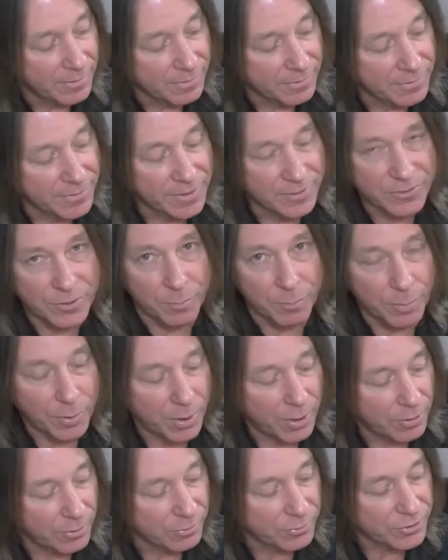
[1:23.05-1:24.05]
this
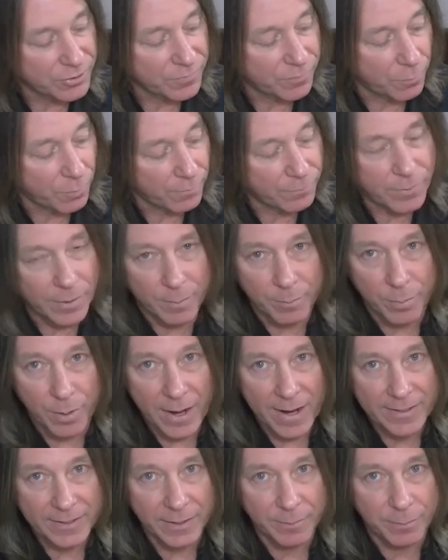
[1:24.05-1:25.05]
approach, 4-fret
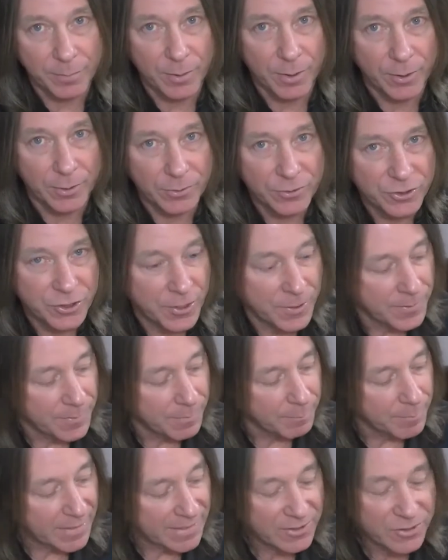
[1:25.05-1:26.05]
bracket approach,
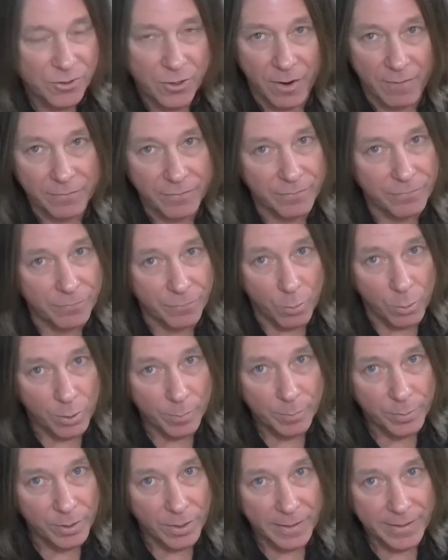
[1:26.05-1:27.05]
based off of 4
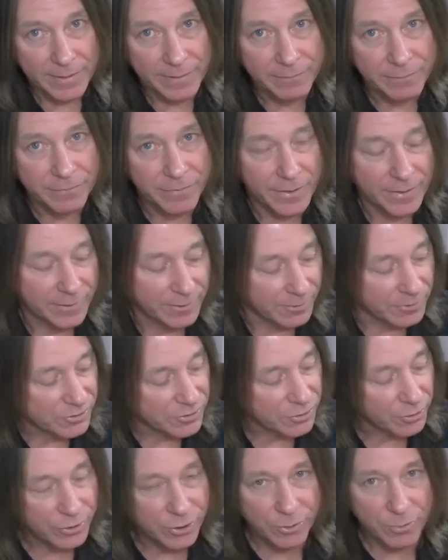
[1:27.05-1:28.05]
playing fingers.
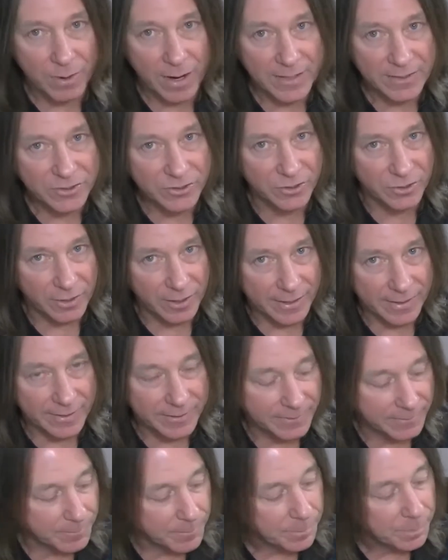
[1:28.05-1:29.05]
So you
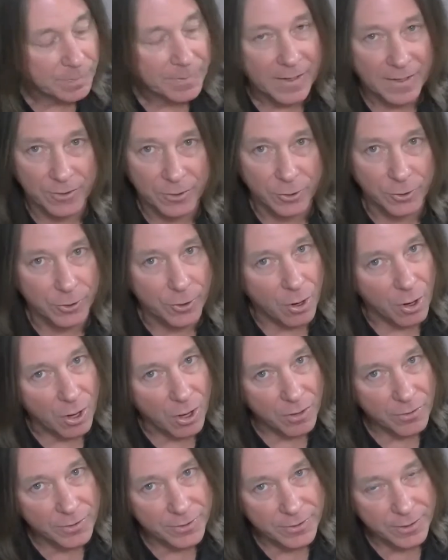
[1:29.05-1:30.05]
isolate and learn
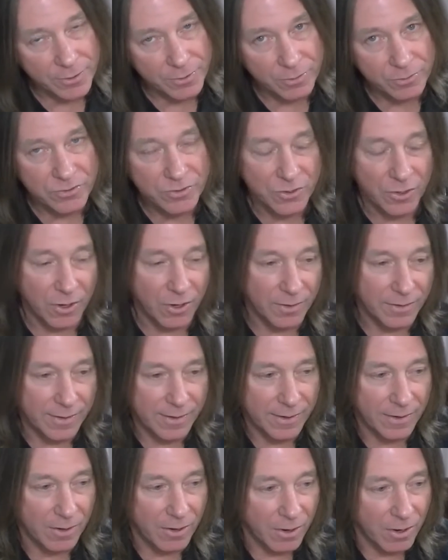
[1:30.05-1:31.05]
all the notes,
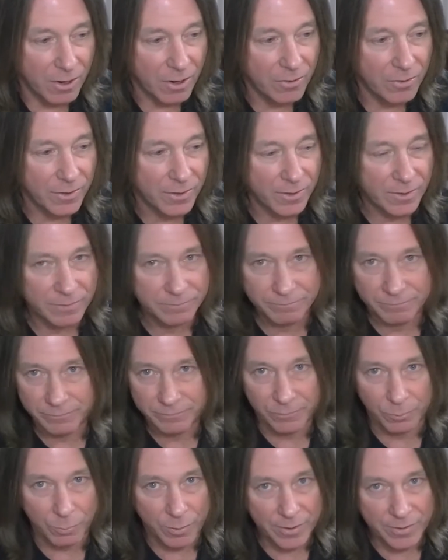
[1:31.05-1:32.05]
all the
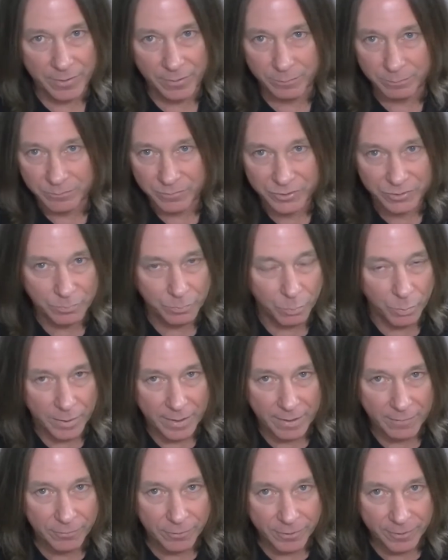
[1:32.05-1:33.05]
rhythms,
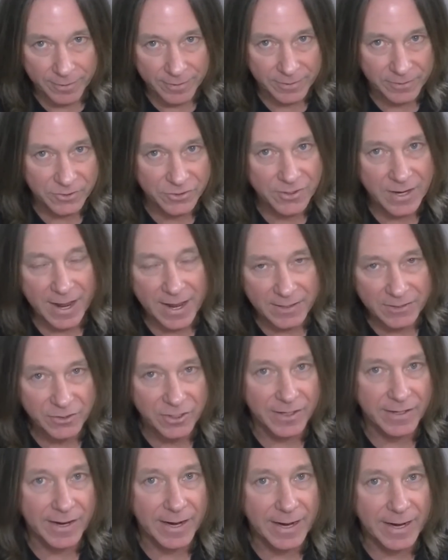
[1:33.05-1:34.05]
whatever it is task
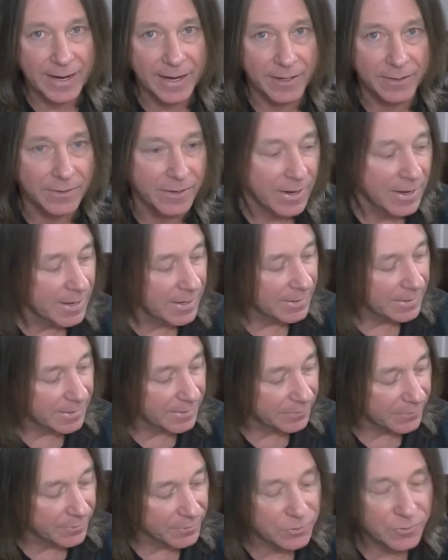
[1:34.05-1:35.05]
at hand
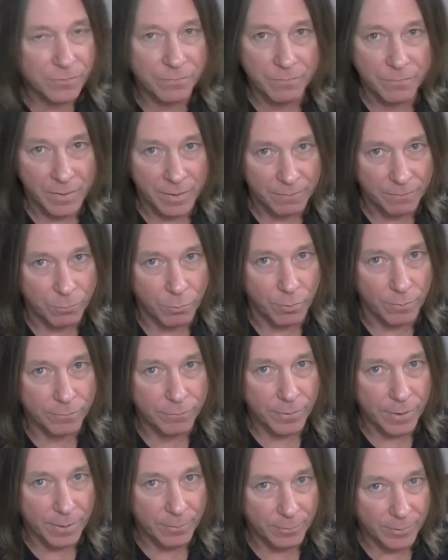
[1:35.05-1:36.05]
in this
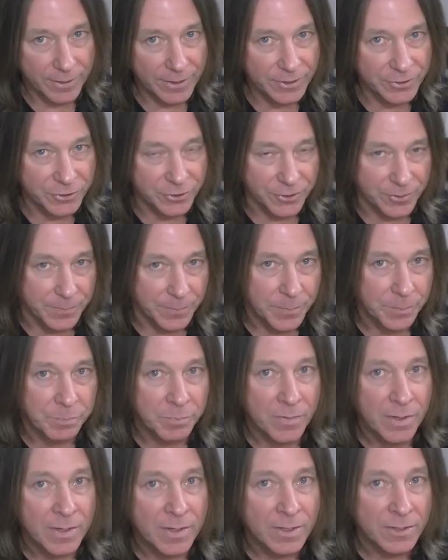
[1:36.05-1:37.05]
4-fret region.
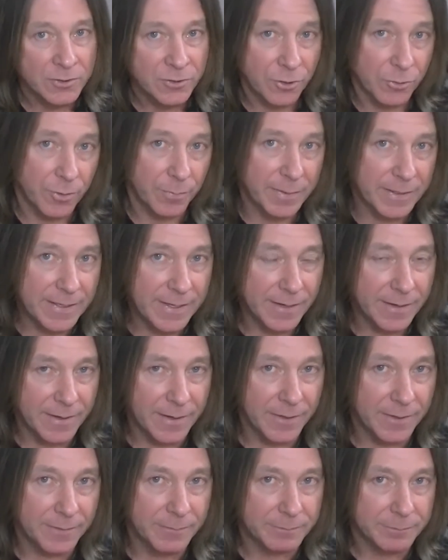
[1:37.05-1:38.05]
So to
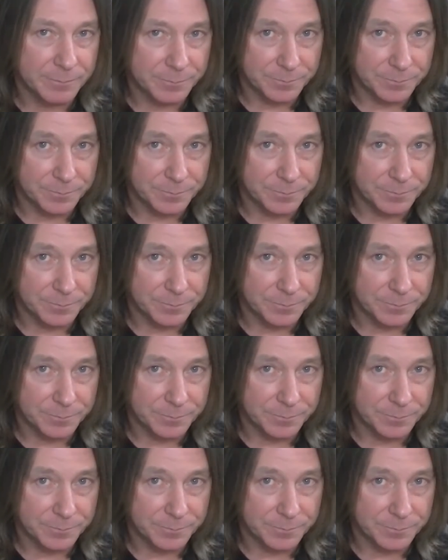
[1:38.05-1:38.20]
begin,